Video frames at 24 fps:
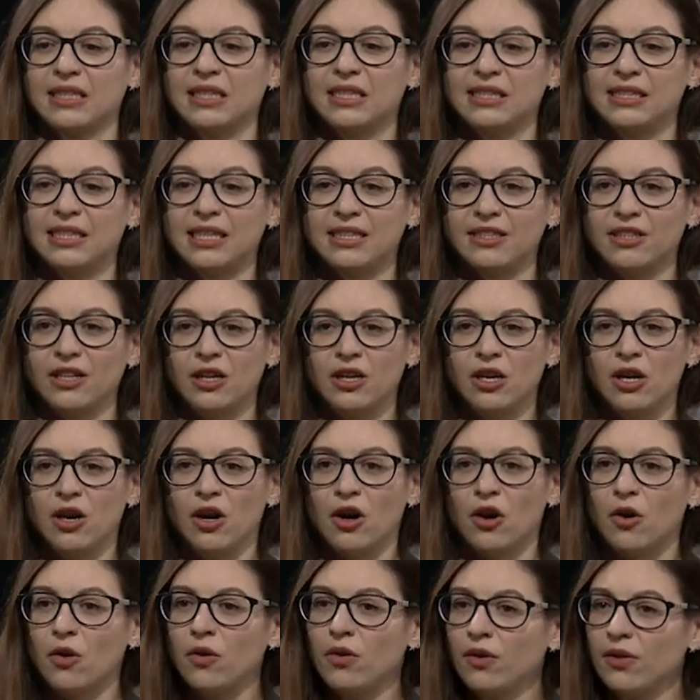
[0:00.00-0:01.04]
is that
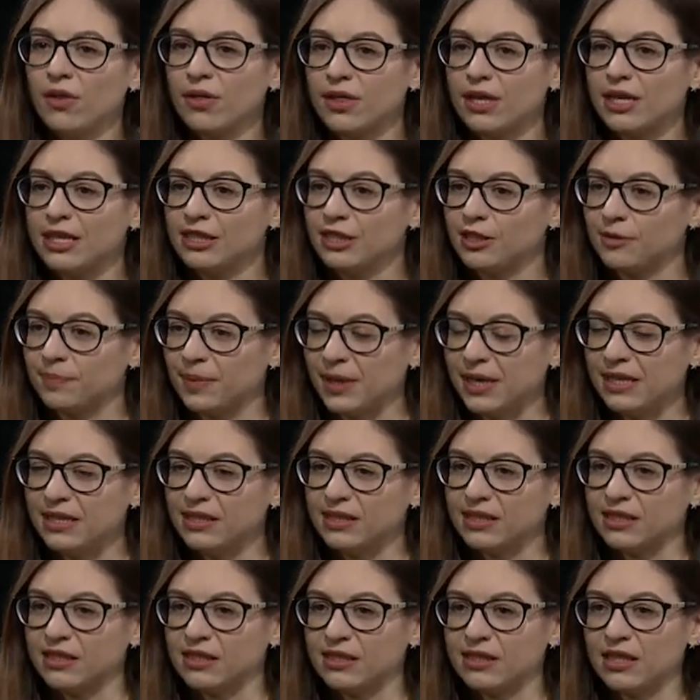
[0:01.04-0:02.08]
all these
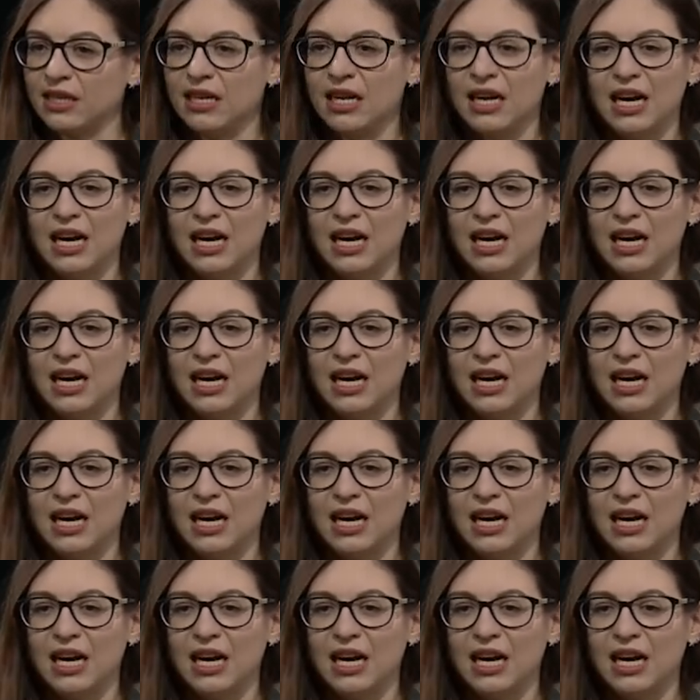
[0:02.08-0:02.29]
spaces,